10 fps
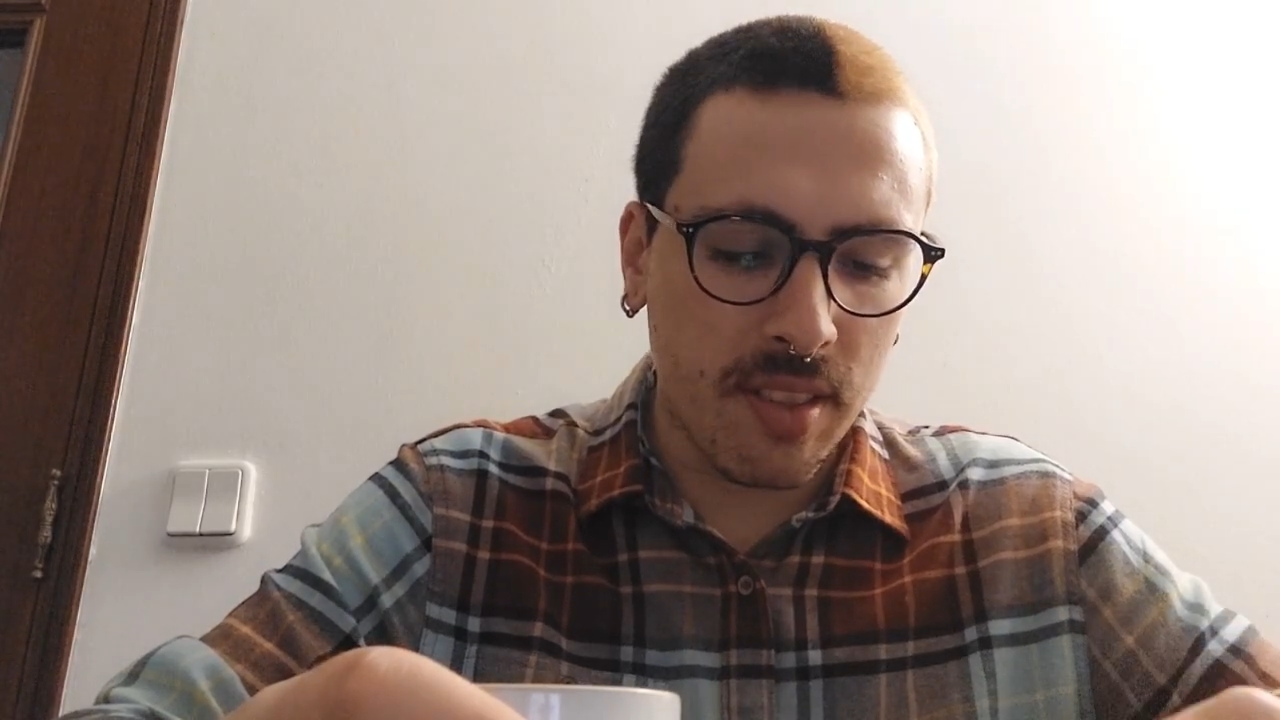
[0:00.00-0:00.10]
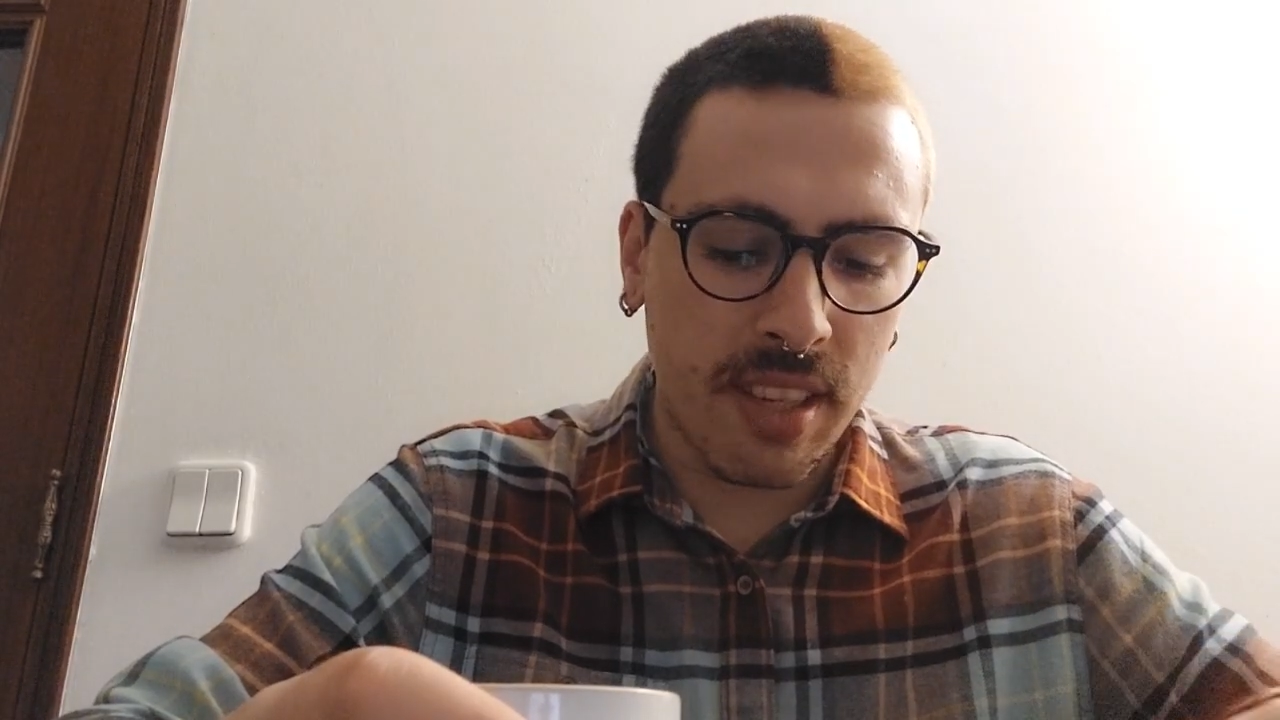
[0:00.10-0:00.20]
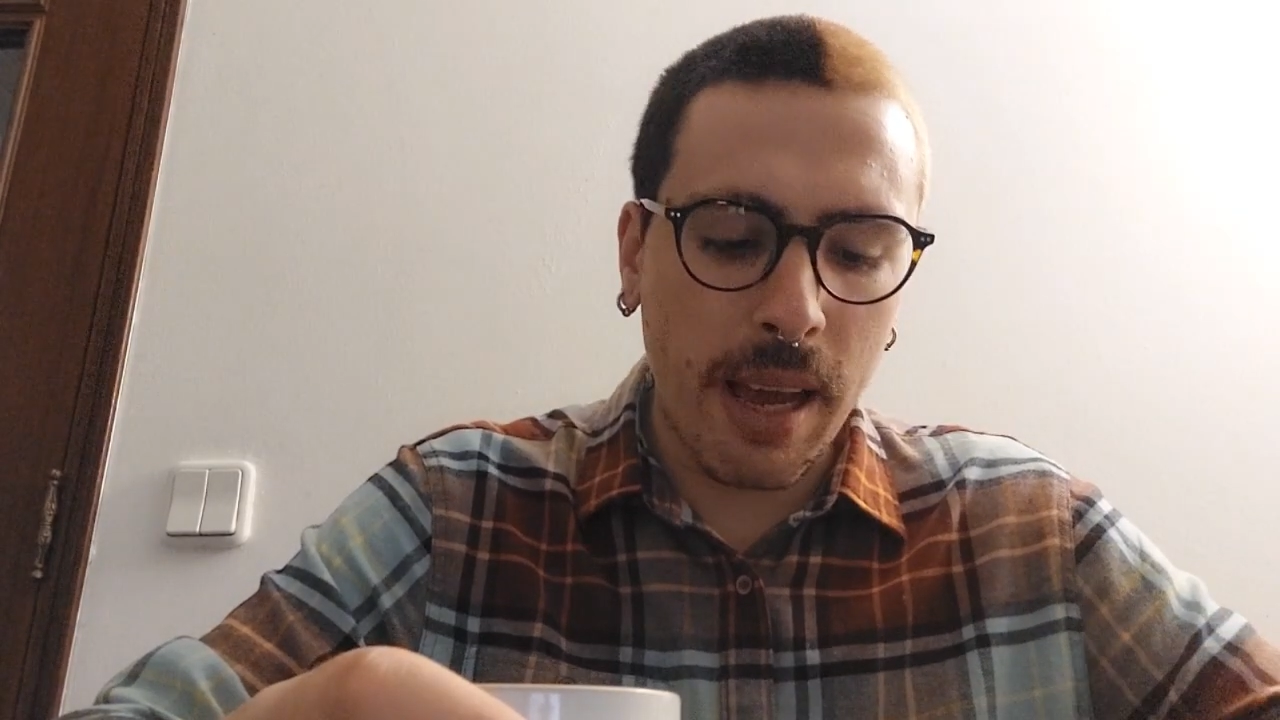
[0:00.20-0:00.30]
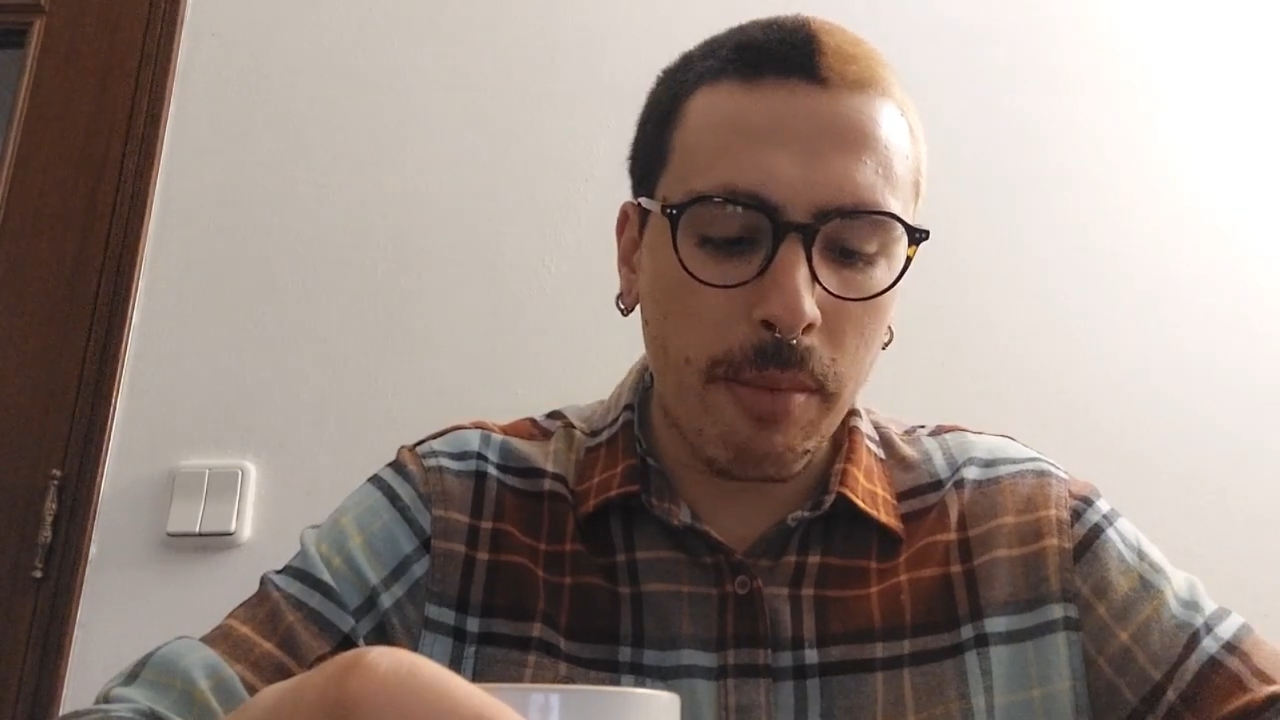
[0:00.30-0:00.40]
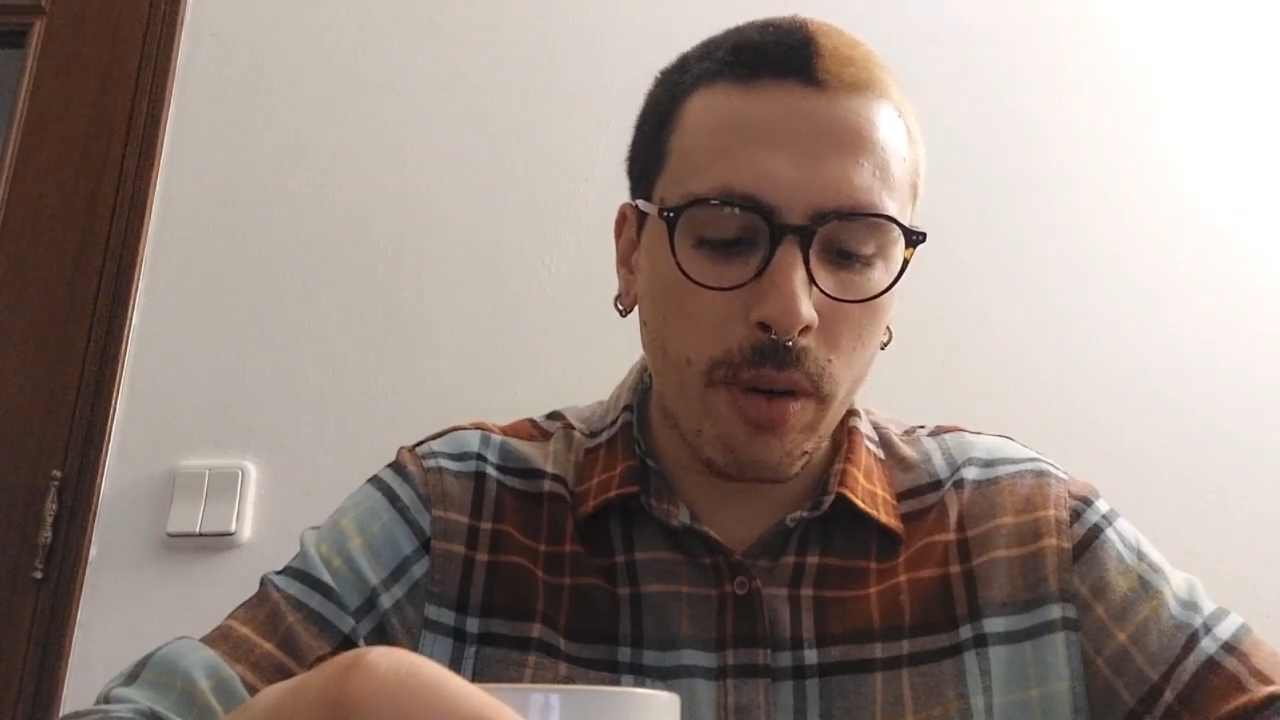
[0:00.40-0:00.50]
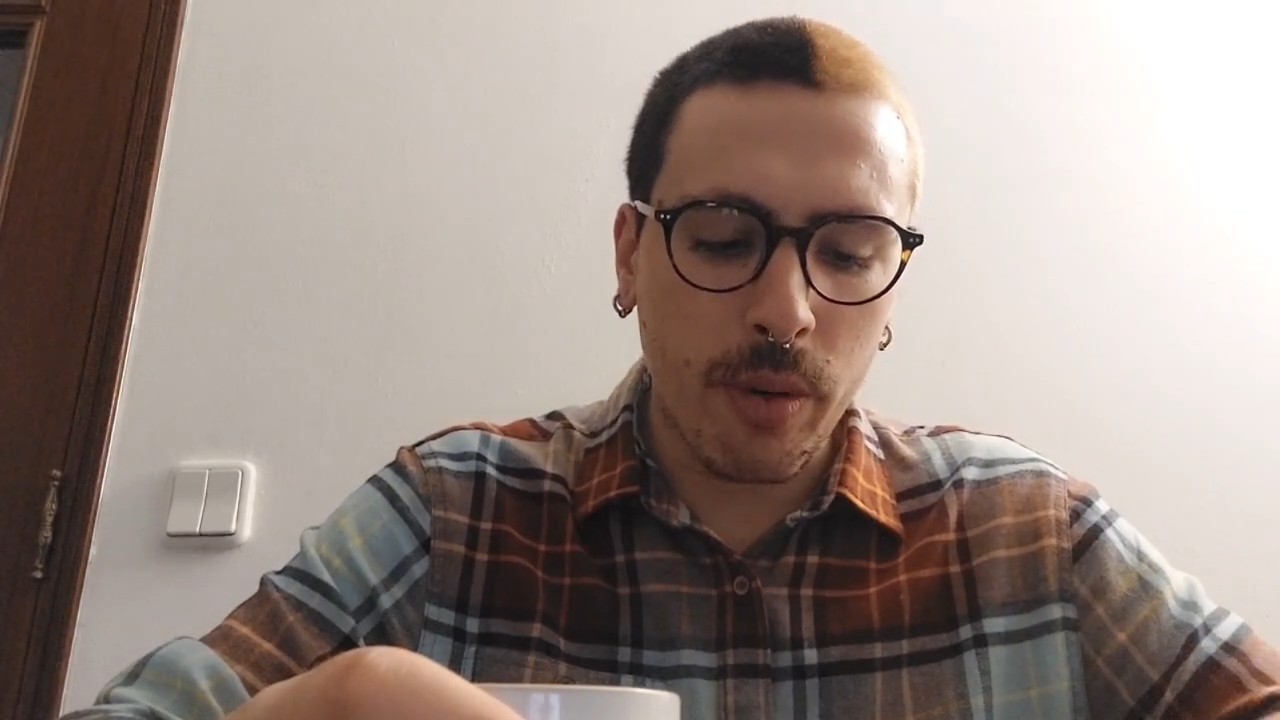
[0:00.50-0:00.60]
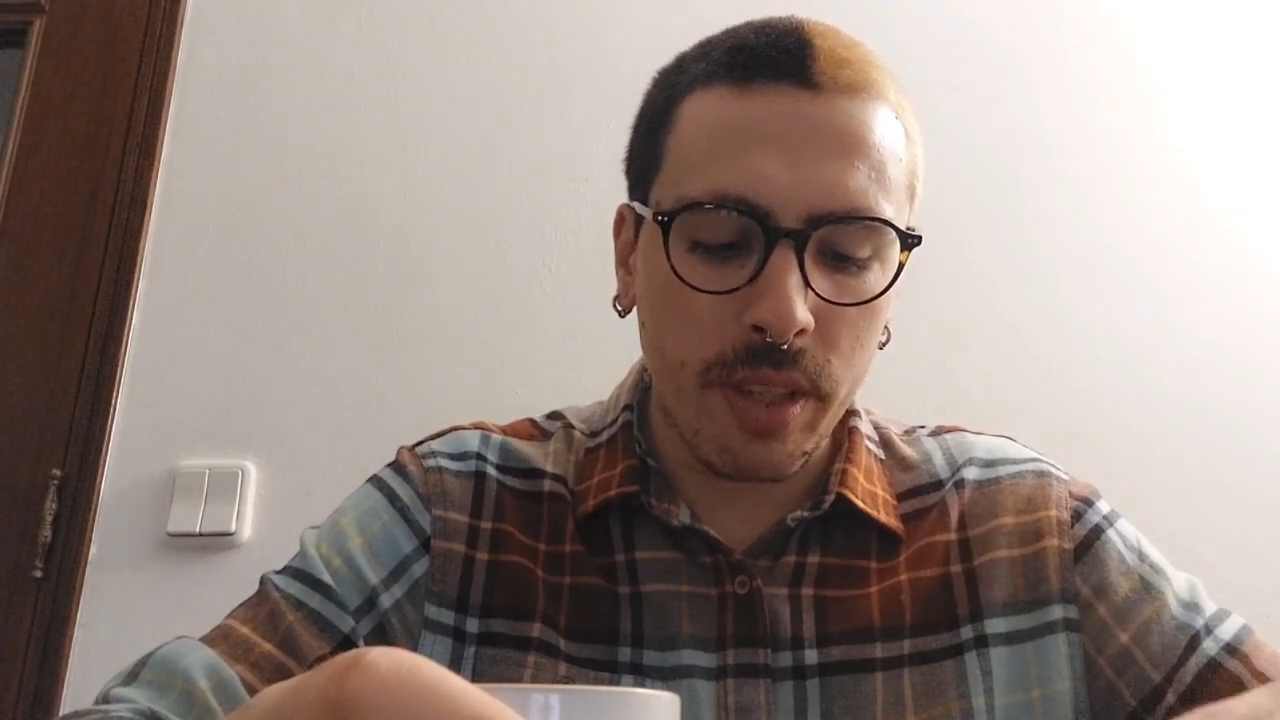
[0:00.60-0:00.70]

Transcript: demo